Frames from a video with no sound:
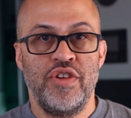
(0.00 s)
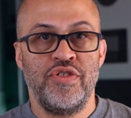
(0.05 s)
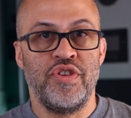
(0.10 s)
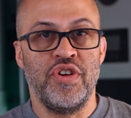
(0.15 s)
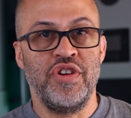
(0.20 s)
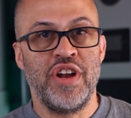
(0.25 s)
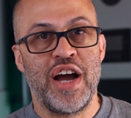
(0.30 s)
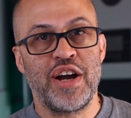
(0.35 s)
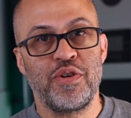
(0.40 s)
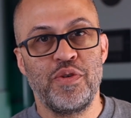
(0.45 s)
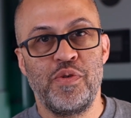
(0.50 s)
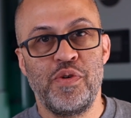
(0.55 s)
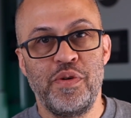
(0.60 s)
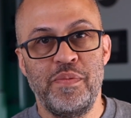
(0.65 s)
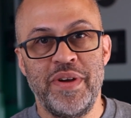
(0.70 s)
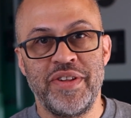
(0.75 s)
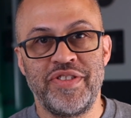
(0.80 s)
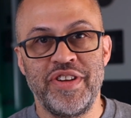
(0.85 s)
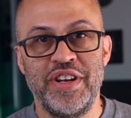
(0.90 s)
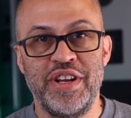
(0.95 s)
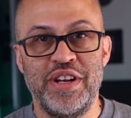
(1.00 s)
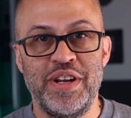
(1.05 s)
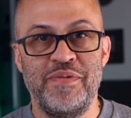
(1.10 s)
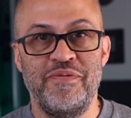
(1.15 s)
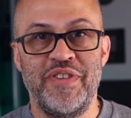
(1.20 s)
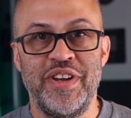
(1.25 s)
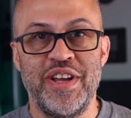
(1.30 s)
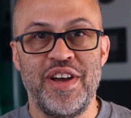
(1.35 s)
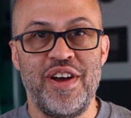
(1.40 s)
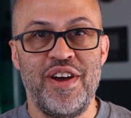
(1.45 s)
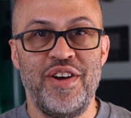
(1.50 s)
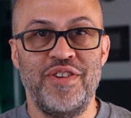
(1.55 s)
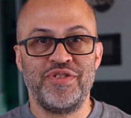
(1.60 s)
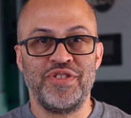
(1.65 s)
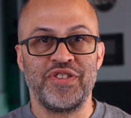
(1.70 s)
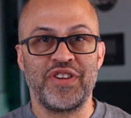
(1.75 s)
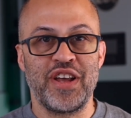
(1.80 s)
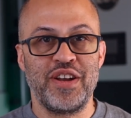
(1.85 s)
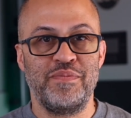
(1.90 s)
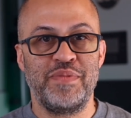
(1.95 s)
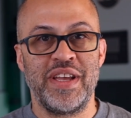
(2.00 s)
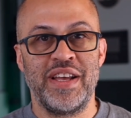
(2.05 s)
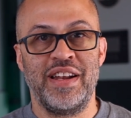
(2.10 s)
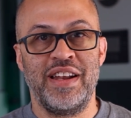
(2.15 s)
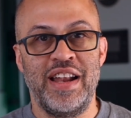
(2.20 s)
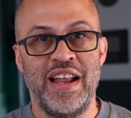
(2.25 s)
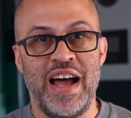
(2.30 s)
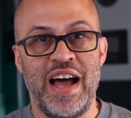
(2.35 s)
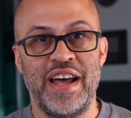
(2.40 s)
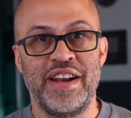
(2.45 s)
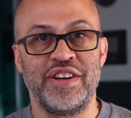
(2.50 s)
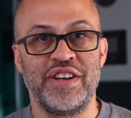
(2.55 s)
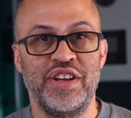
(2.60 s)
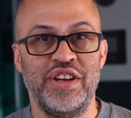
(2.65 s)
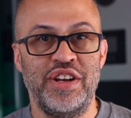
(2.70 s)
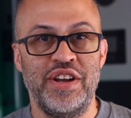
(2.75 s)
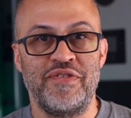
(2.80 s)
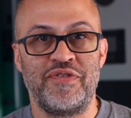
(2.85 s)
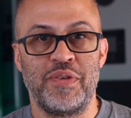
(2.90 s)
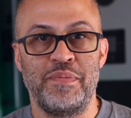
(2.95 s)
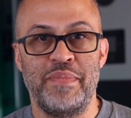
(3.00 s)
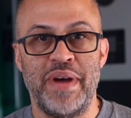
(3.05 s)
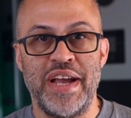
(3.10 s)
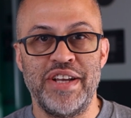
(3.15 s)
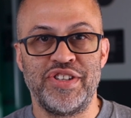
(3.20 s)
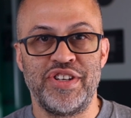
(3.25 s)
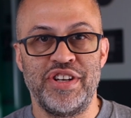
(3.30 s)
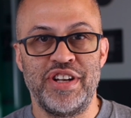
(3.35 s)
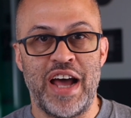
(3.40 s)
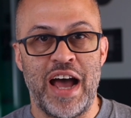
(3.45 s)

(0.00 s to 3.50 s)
So you're not going to want to miss any of them videos. There's going to be a lot of good information.